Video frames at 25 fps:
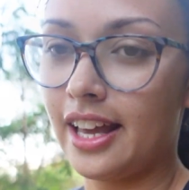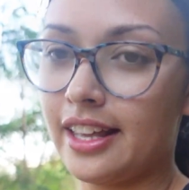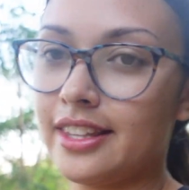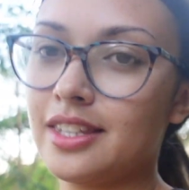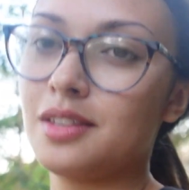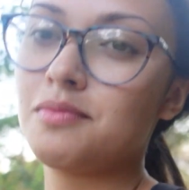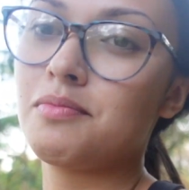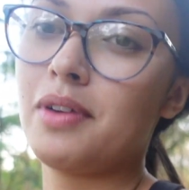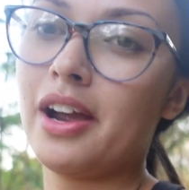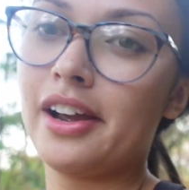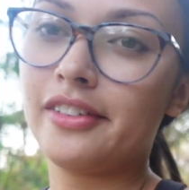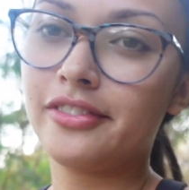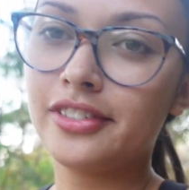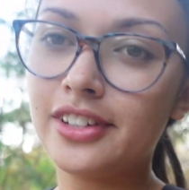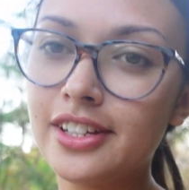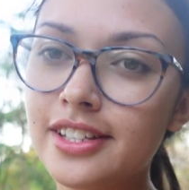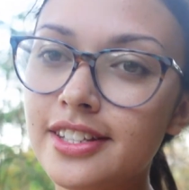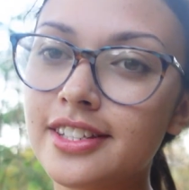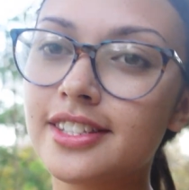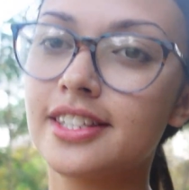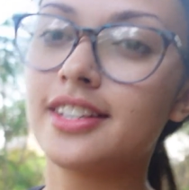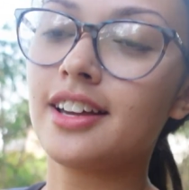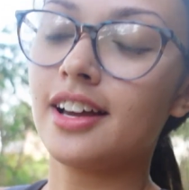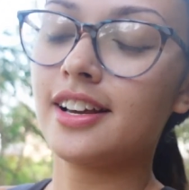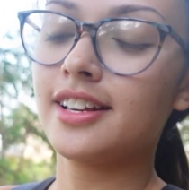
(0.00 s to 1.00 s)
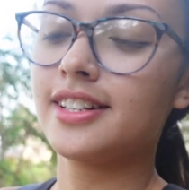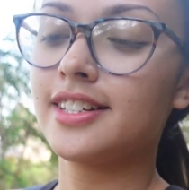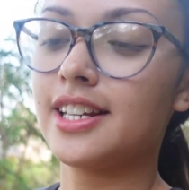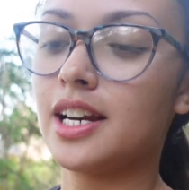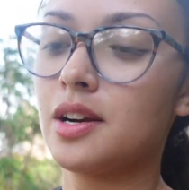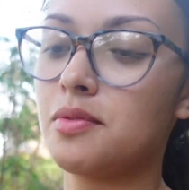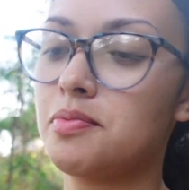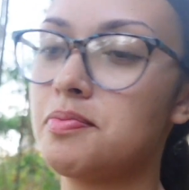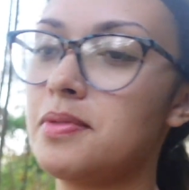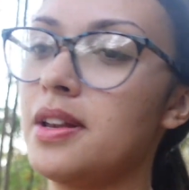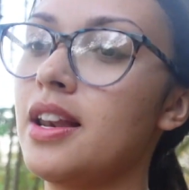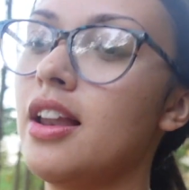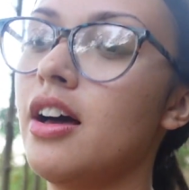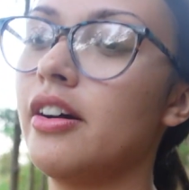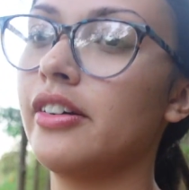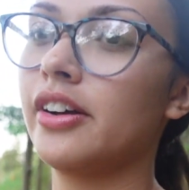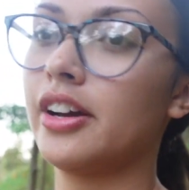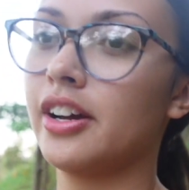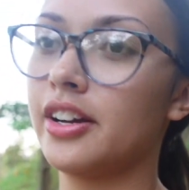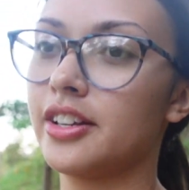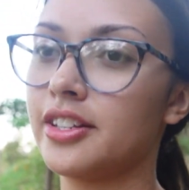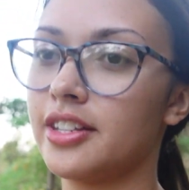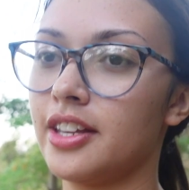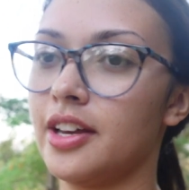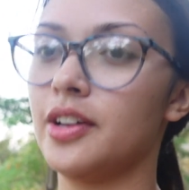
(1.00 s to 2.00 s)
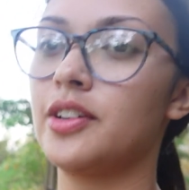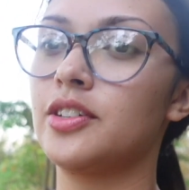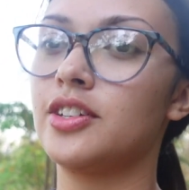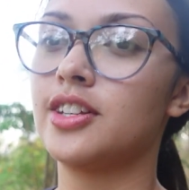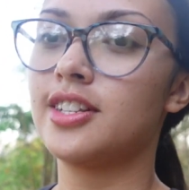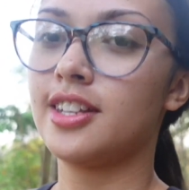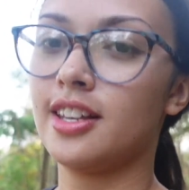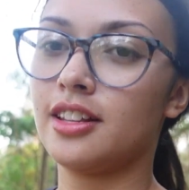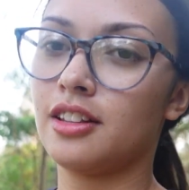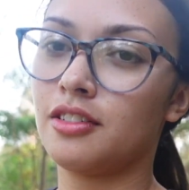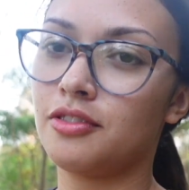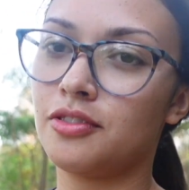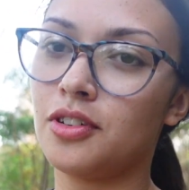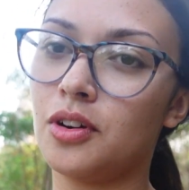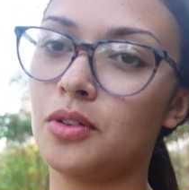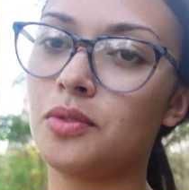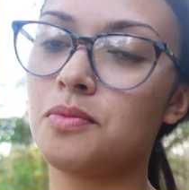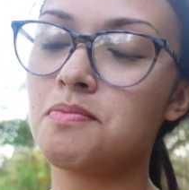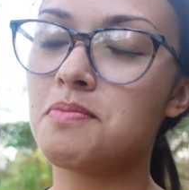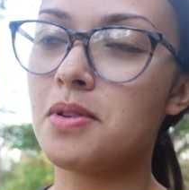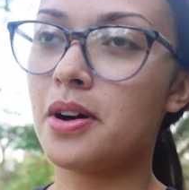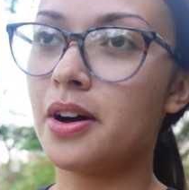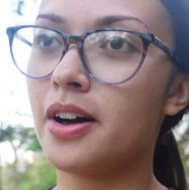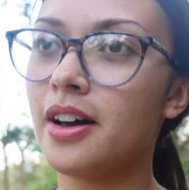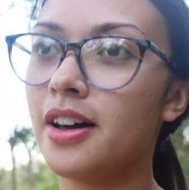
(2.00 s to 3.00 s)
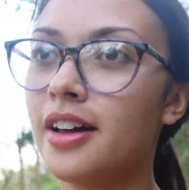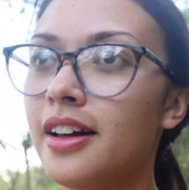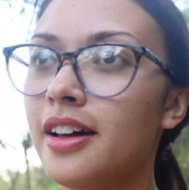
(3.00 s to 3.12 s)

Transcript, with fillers: get some breakfast. I stayed up a bit longer because I was just on the phone, but